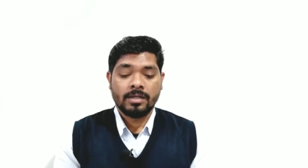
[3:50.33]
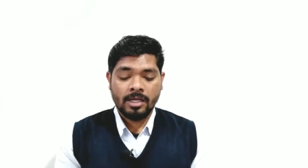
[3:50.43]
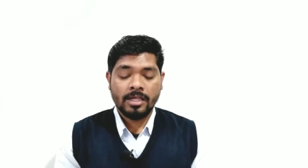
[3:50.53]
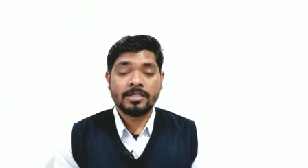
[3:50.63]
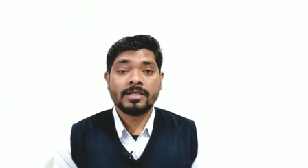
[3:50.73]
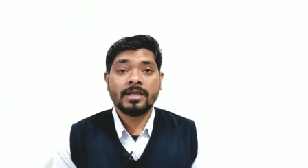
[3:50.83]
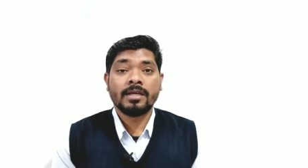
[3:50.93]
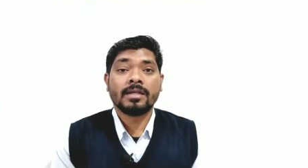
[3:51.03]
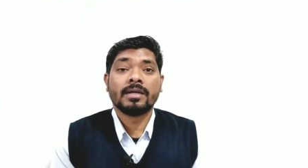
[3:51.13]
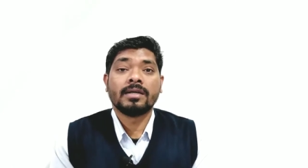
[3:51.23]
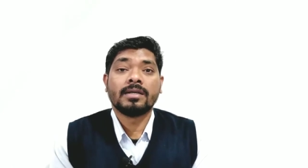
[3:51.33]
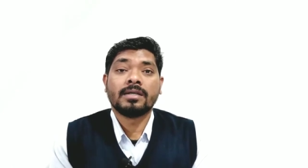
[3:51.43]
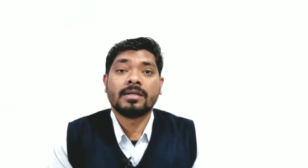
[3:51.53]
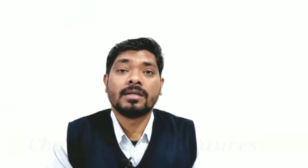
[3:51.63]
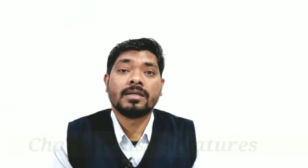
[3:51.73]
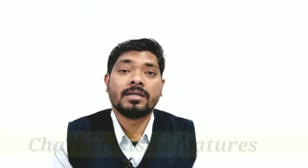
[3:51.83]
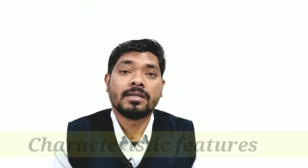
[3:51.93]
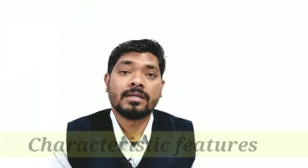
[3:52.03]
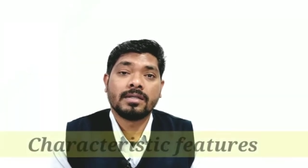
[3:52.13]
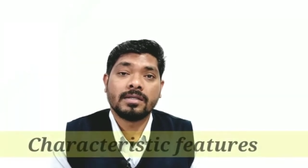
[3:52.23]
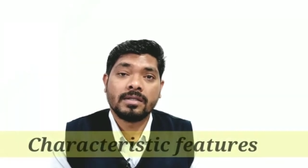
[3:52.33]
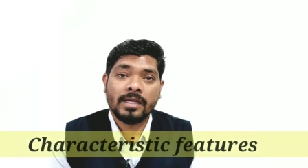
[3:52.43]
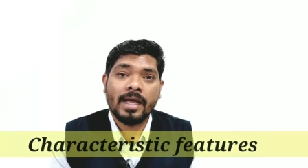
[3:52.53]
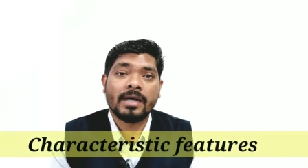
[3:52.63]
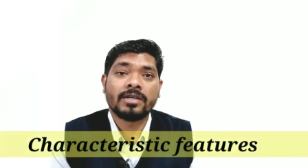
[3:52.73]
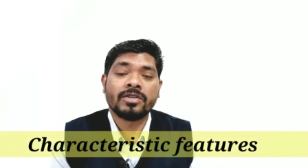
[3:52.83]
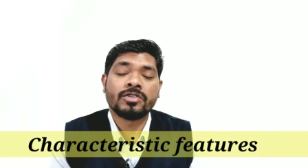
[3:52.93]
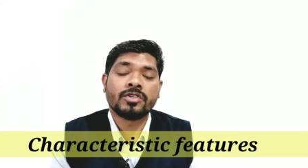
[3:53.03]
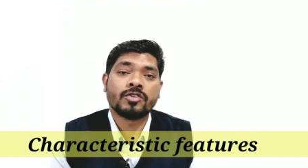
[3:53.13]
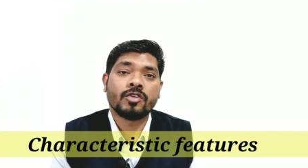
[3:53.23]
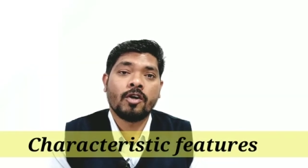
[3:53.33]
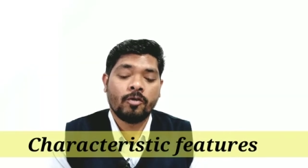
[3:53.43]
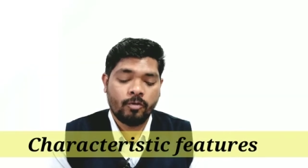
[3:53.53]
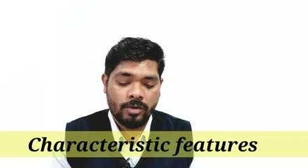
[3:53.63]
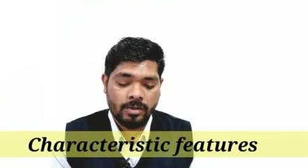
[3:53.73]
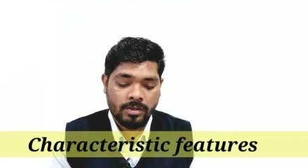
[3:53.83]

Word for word: Now let us see the characteristics of